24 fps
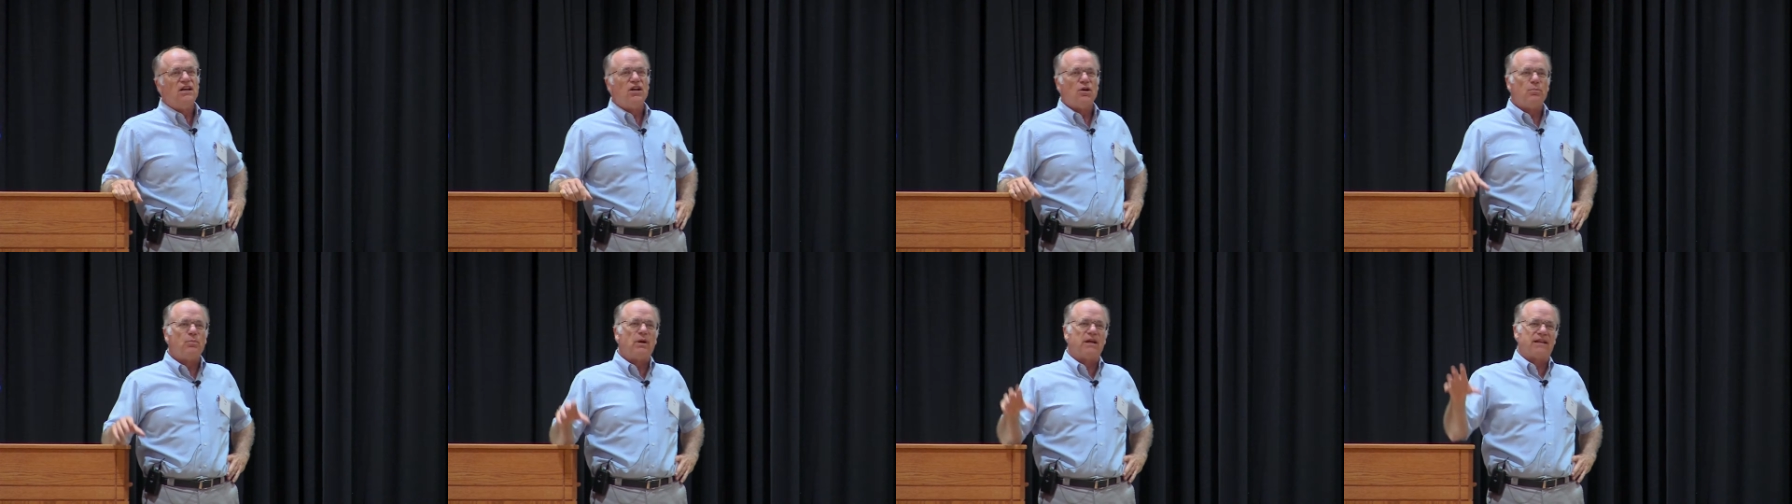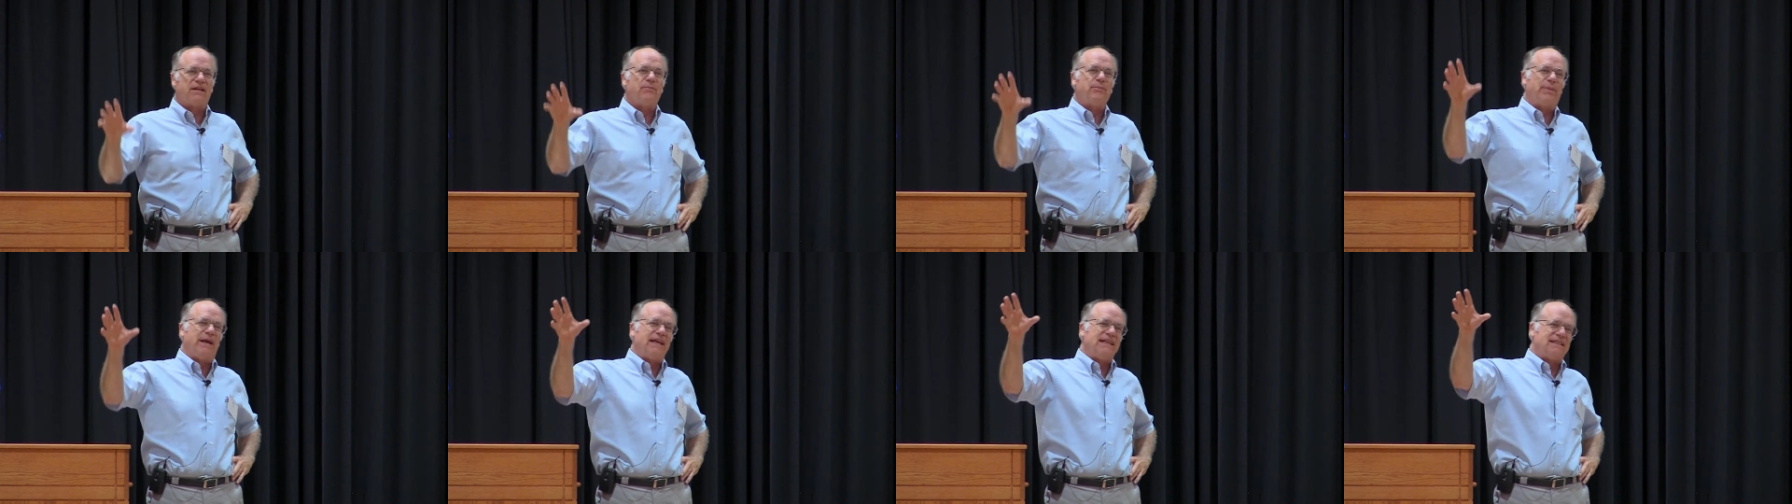
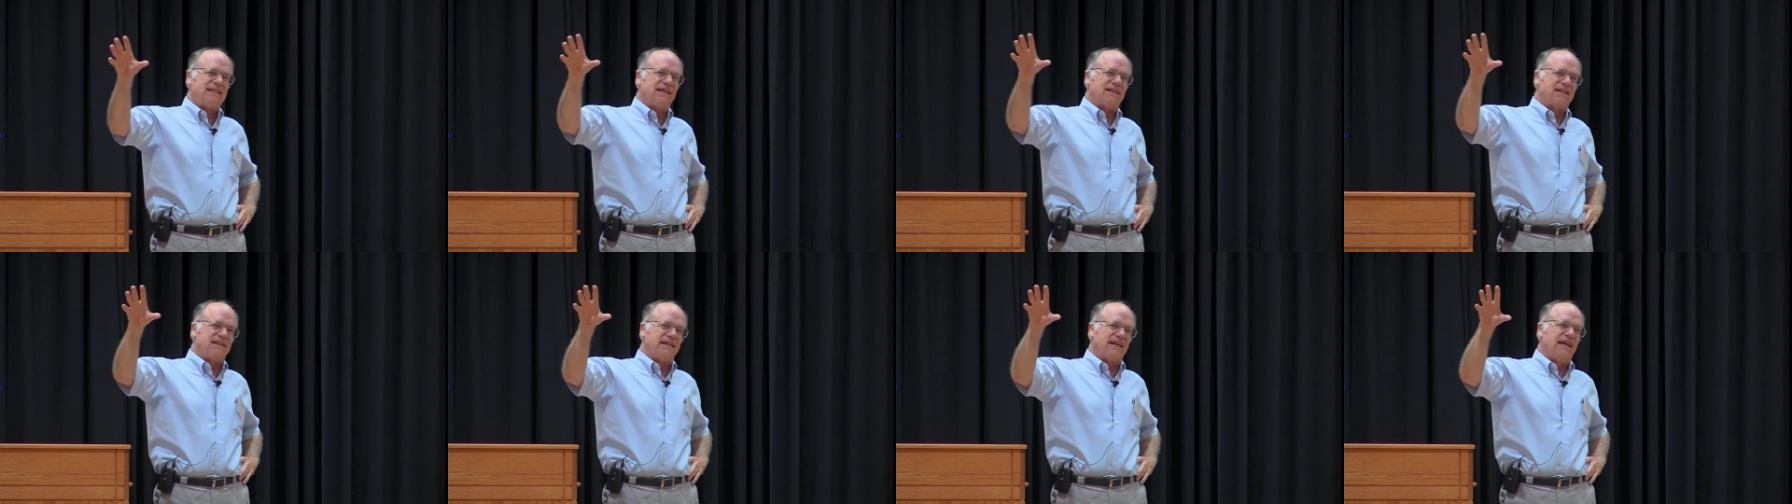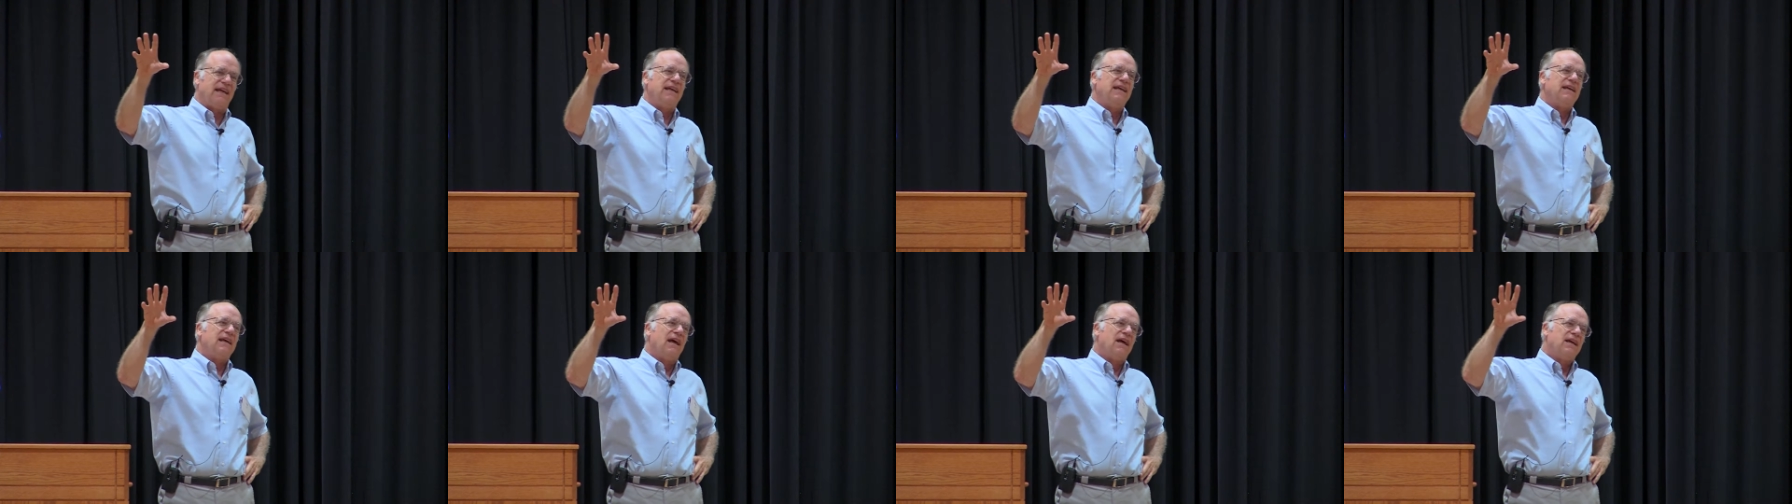But basically,
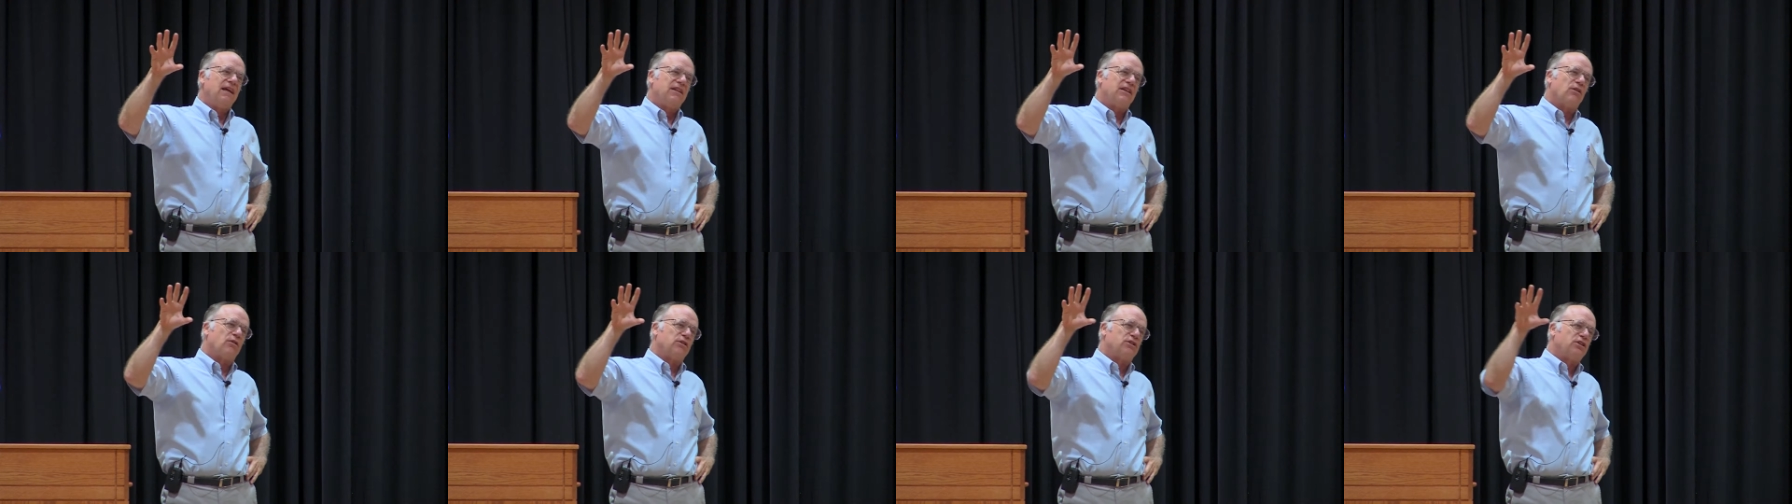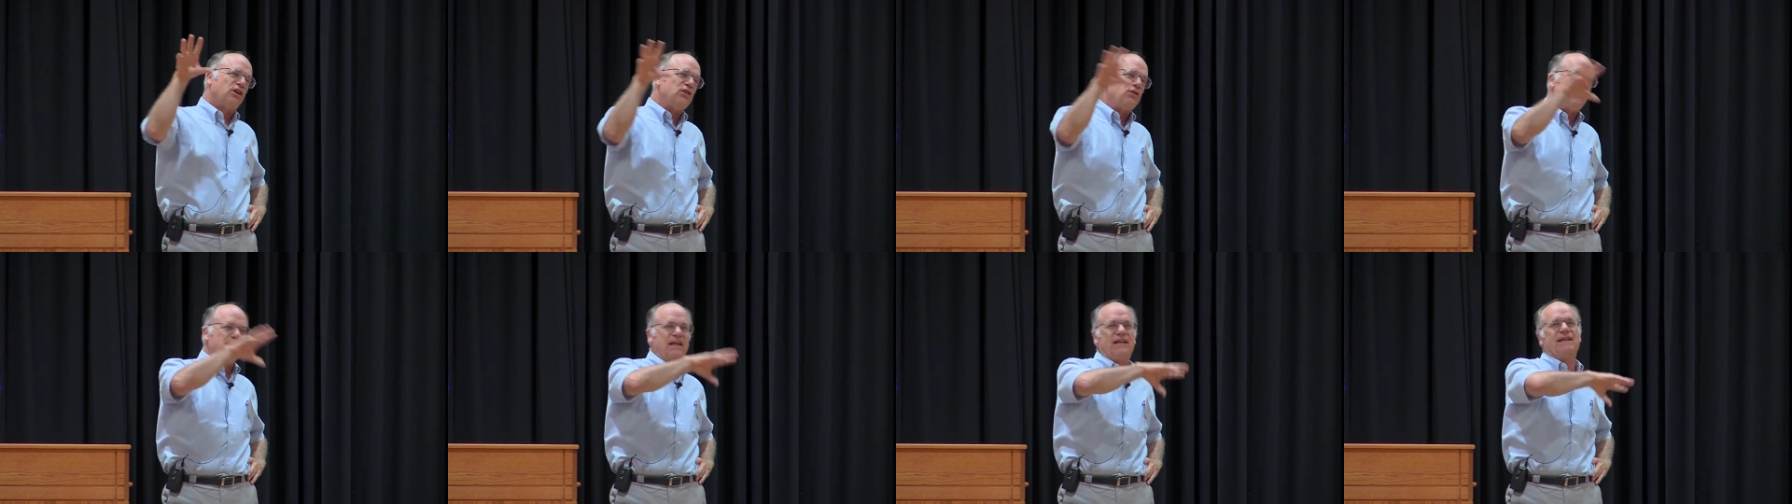there were
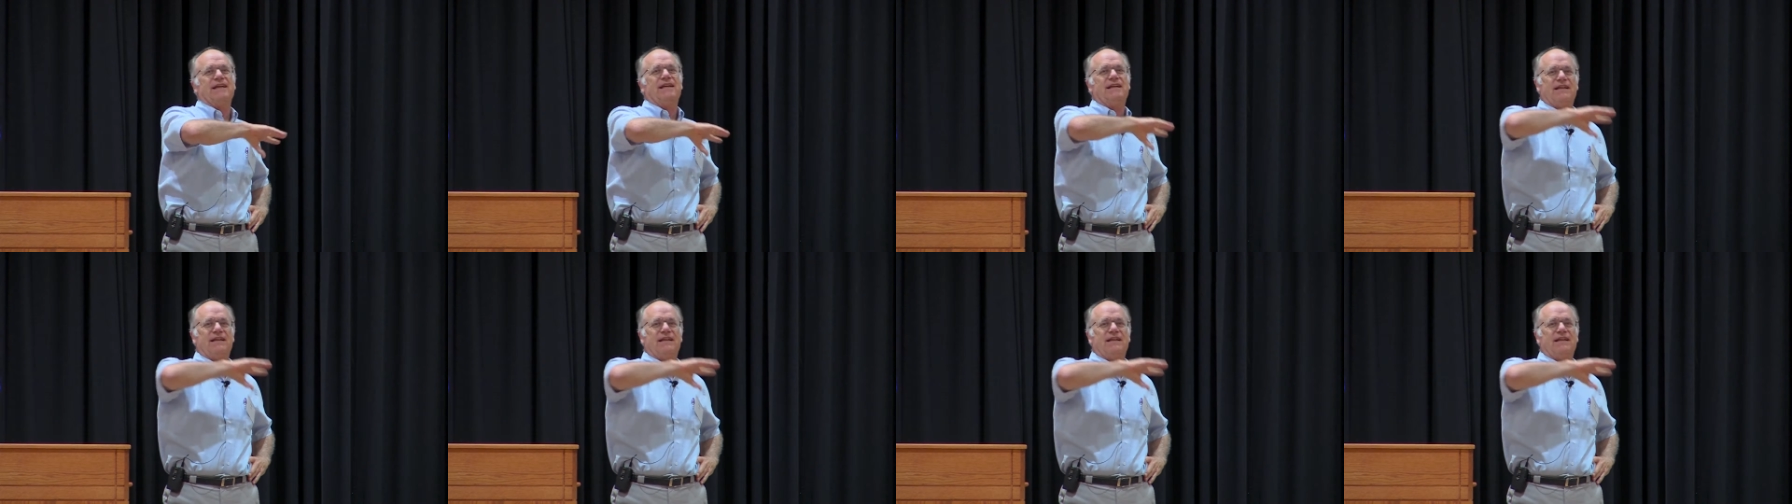2 million